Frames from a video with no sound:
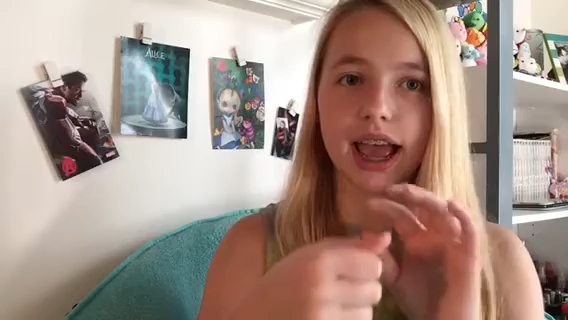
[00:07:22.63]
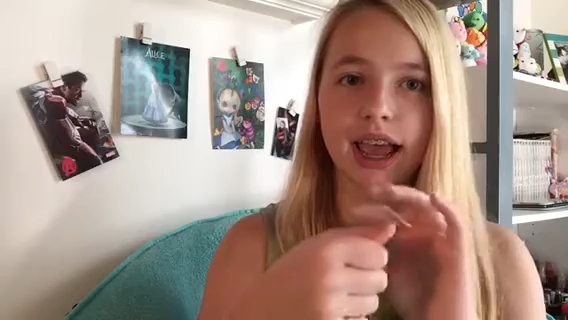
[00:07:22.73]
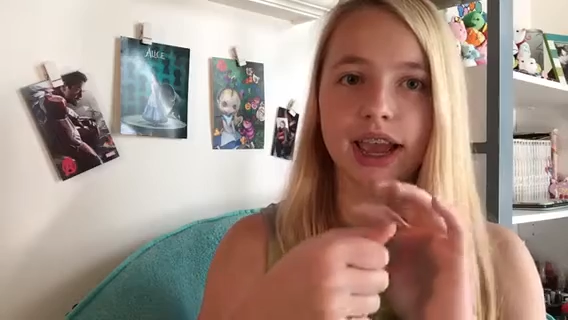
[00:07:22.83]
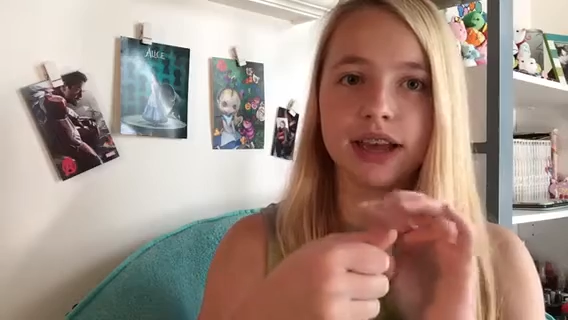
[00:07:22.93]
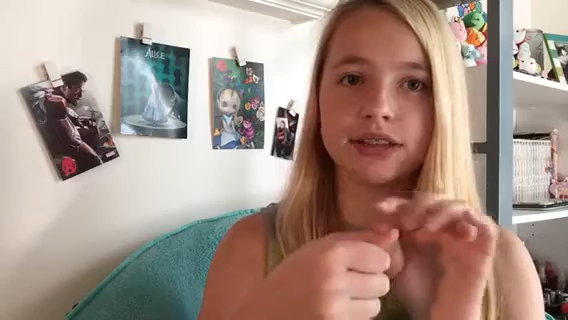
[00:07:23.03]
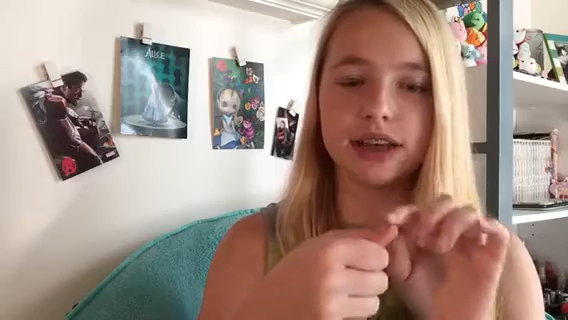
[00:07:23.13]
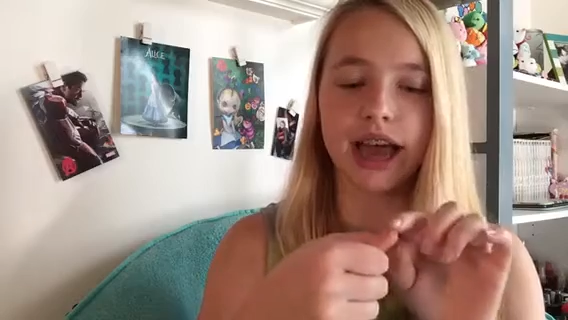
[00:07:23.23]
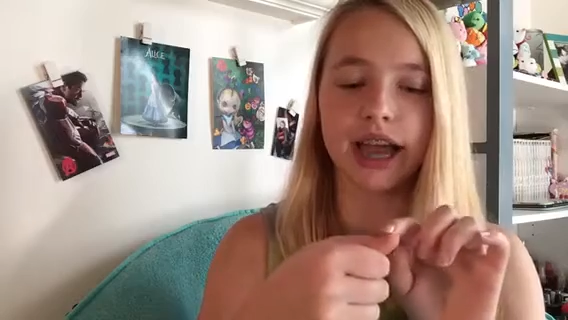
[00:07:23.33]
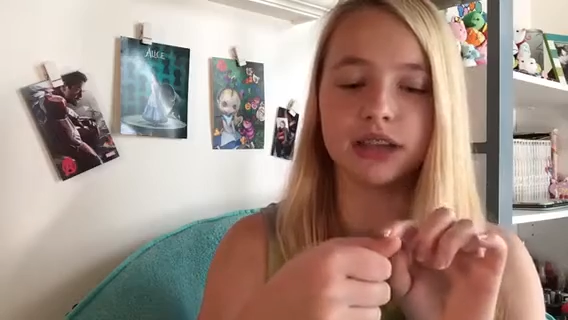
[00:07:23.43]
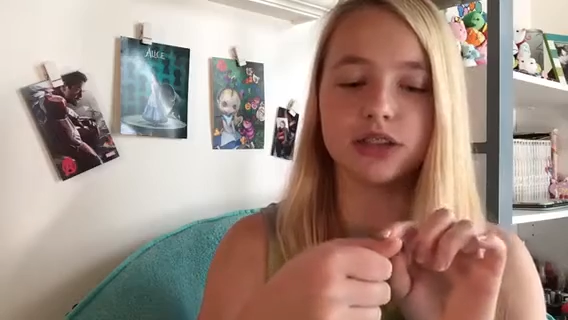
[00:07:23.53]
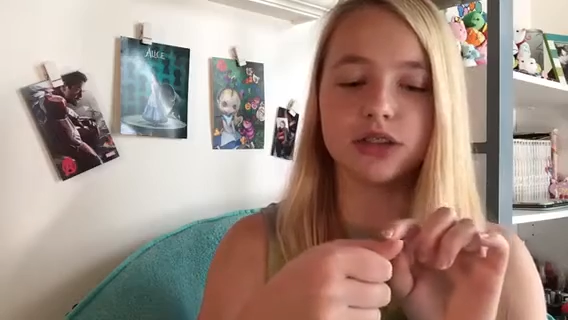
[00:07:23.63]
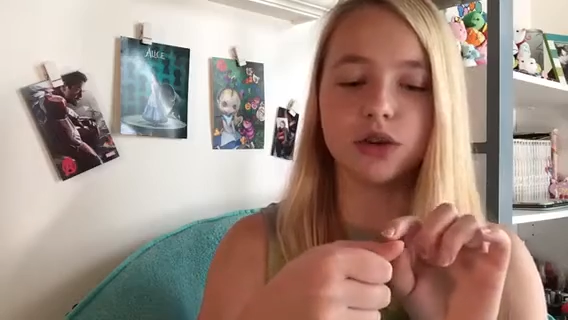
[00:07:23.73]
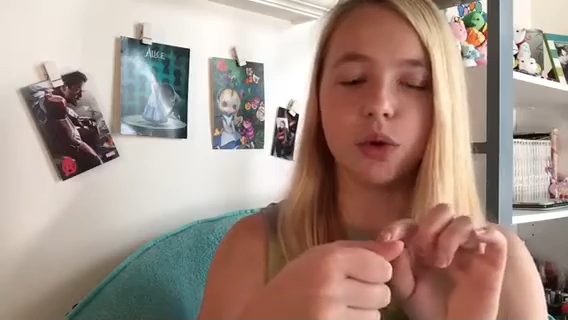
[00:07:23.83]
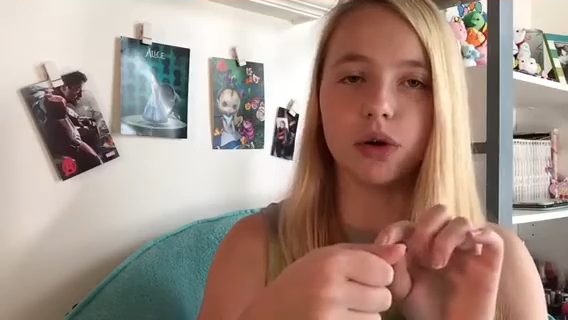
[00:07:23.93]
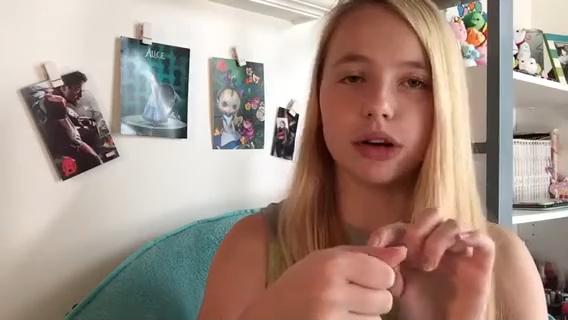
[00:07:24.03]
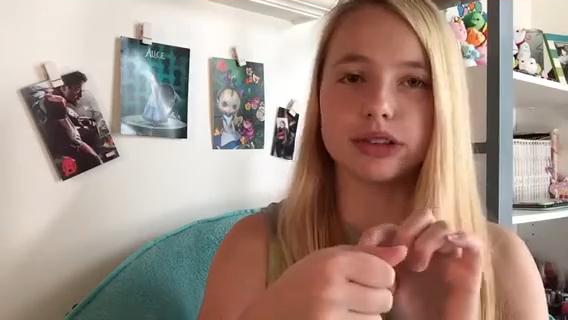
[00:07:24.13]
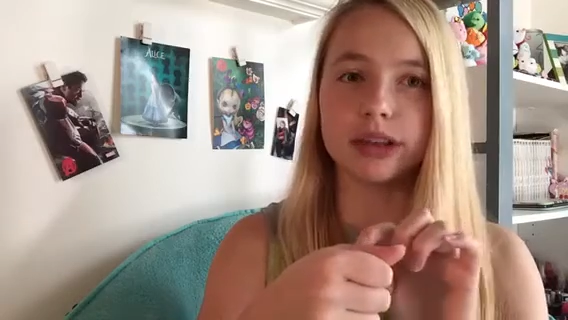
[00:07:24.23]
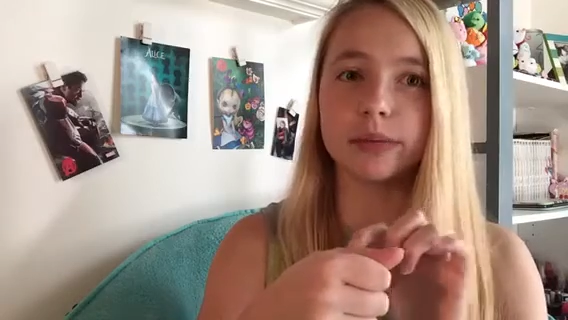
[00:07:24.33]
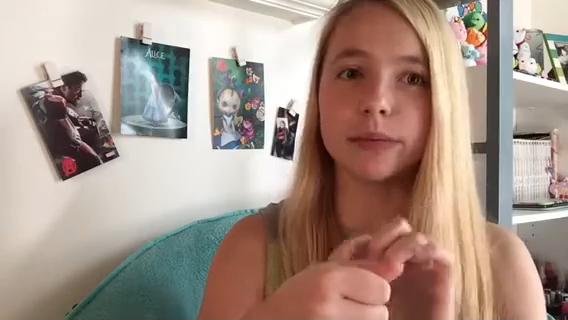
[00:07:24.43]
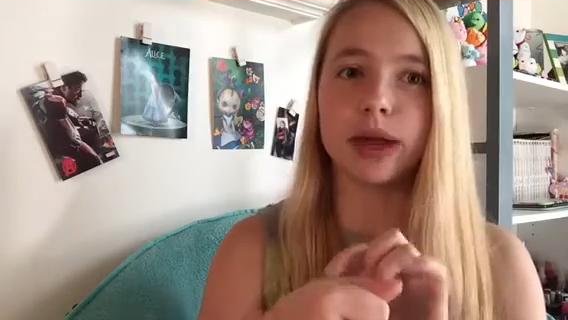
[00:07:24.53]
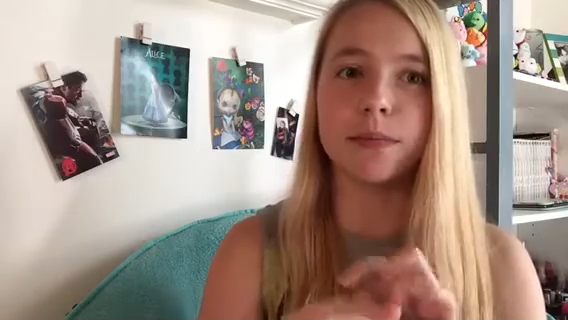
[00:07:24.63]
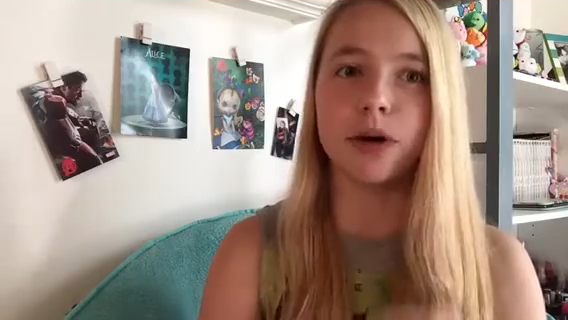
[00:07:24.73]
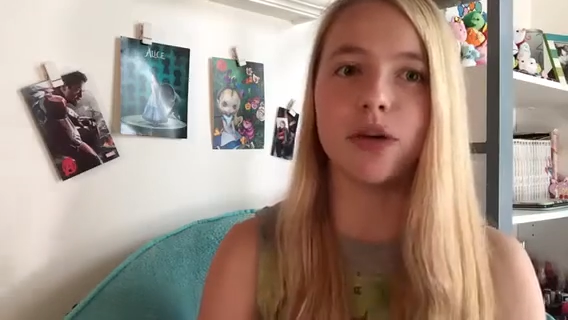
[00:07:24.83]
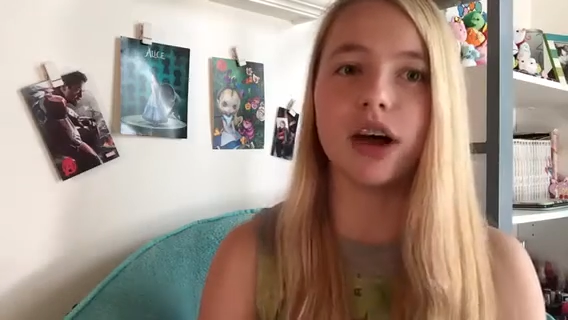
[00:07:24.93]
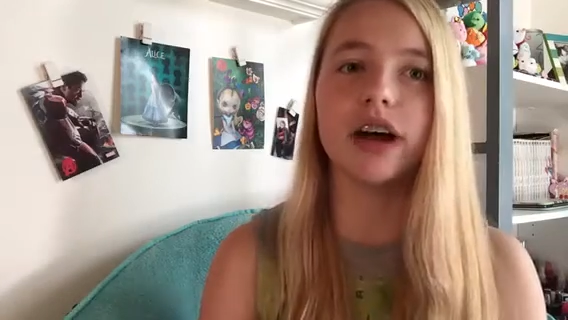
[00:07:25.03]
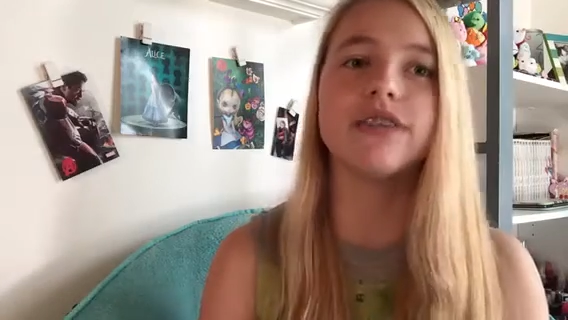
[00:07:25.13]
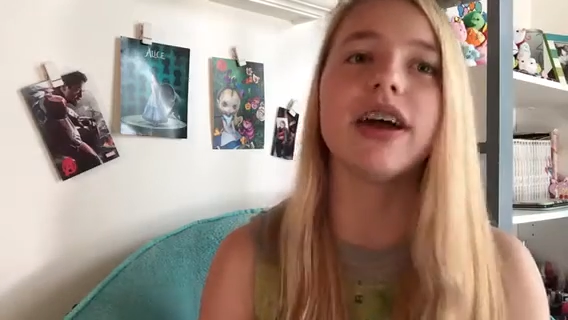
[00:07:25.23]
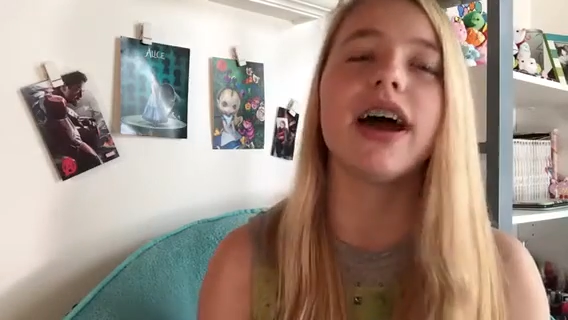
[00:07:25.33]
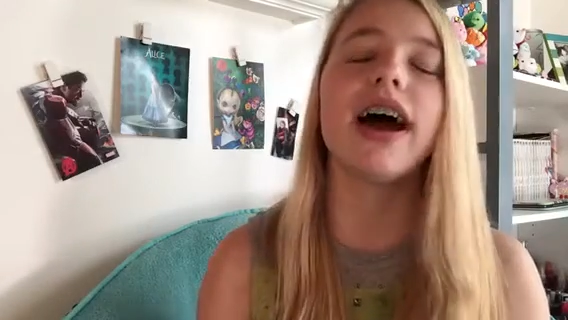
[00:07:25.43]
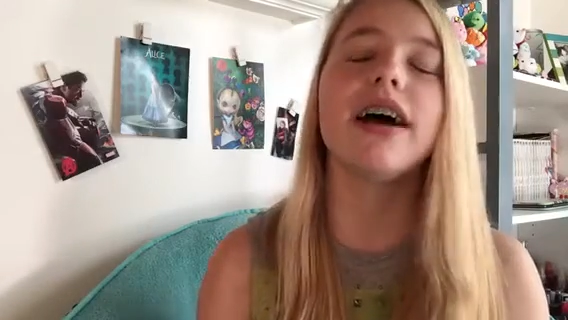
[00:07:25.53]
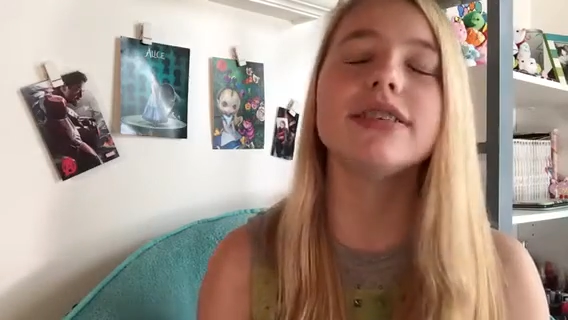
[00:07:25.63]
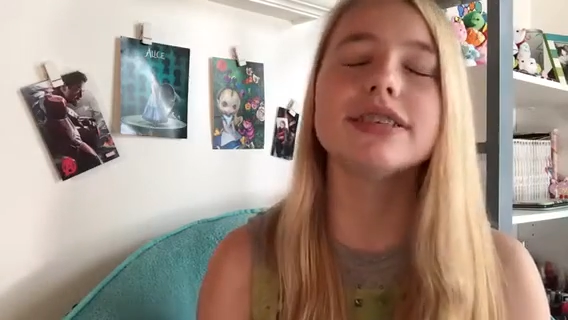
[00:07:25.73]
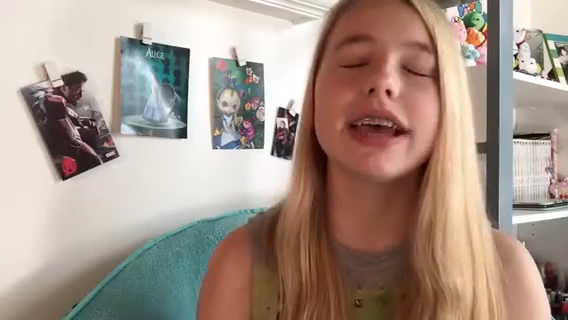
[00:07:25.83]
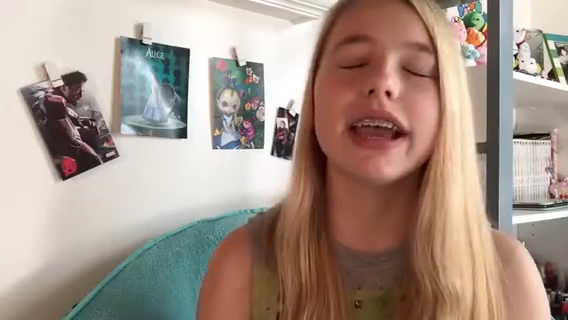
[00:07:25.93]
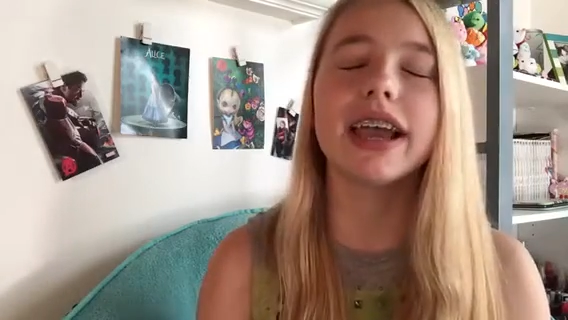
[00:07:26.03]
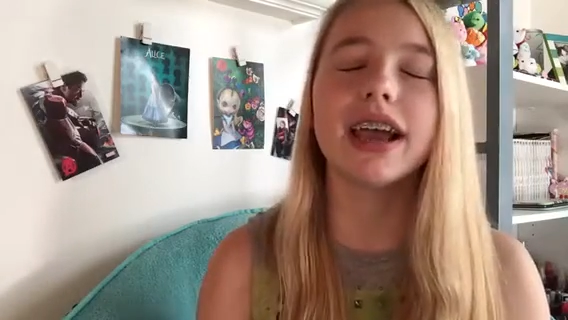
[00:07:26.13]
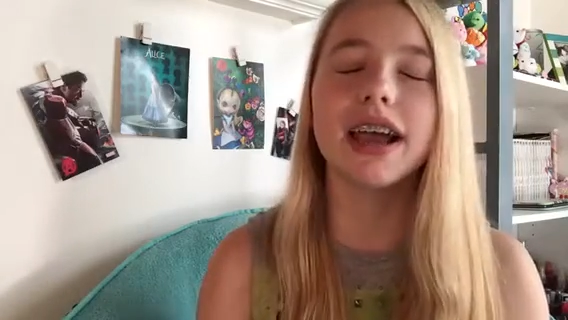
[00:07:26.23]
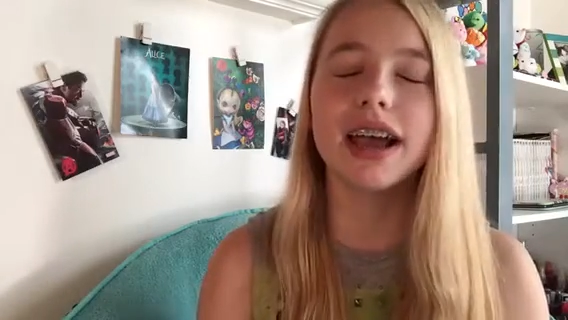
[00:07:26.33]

and I tore some of my bone off. I was like,